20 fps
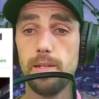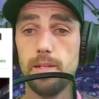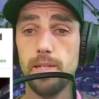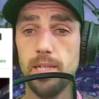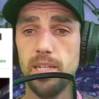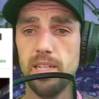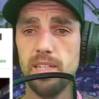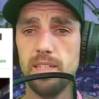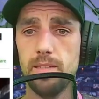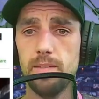
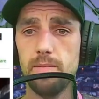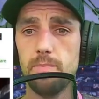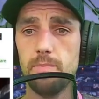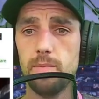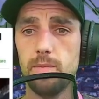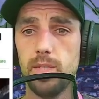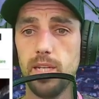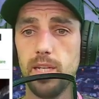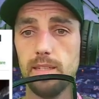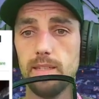I,
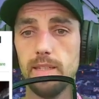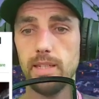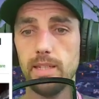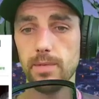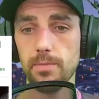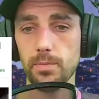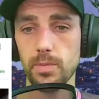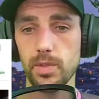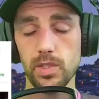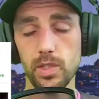yeah,
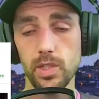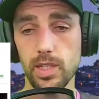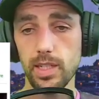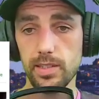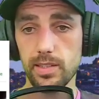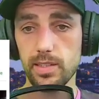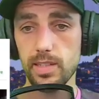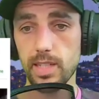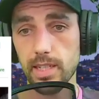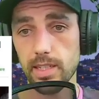that so that's
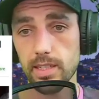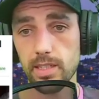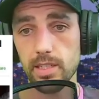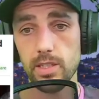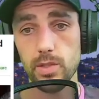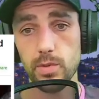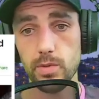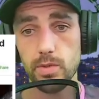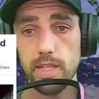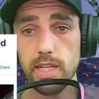the, the
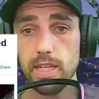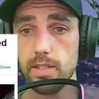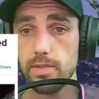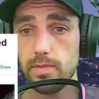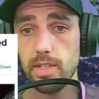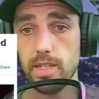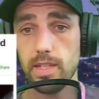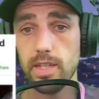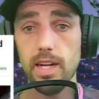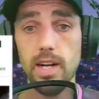UVF
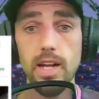there.